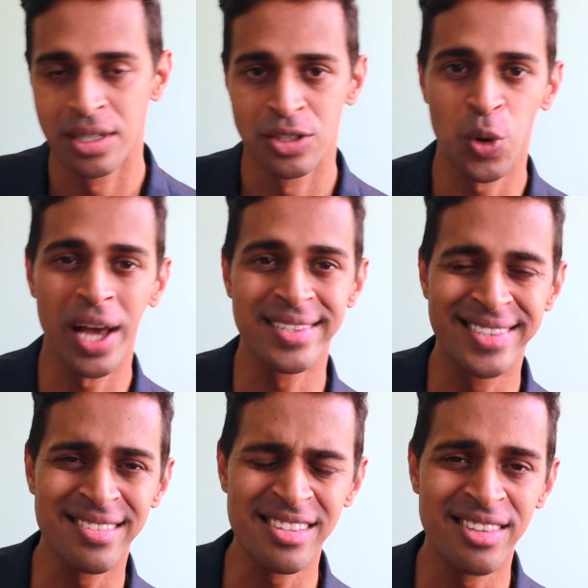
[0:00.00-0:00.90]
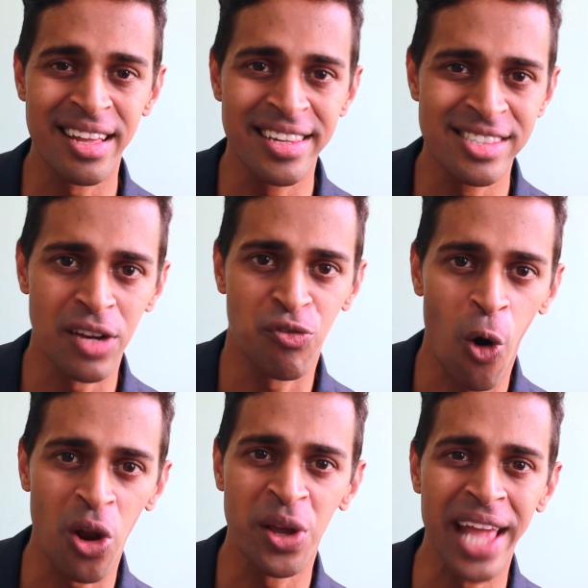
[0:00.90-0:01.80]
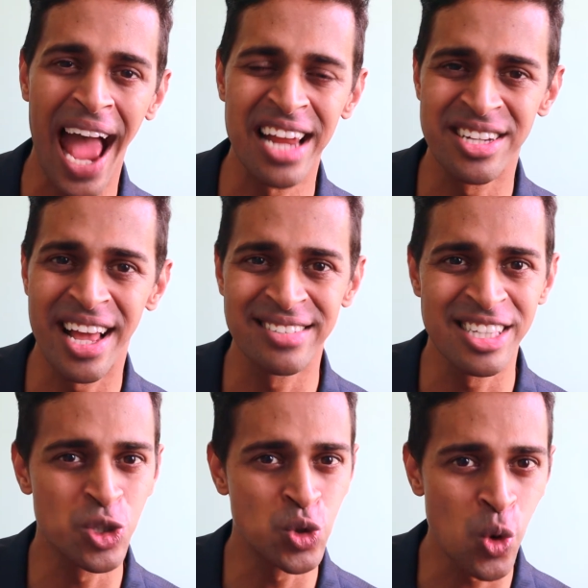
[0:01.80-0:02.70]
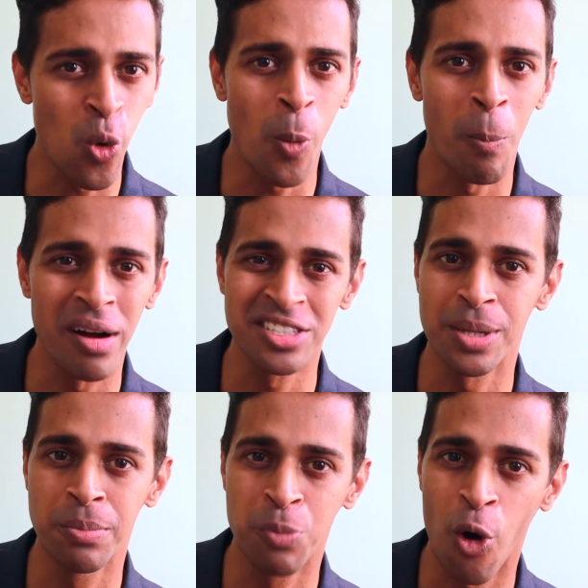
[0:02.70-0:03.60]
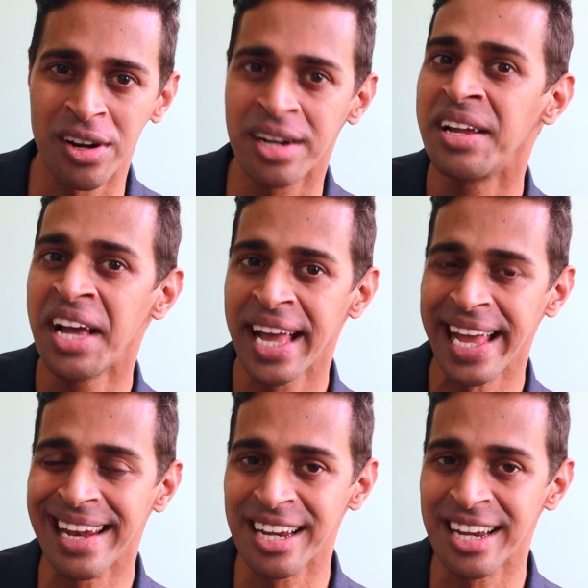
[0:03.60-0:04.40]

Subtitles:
So guys, this is the reason following hashtags is so much important in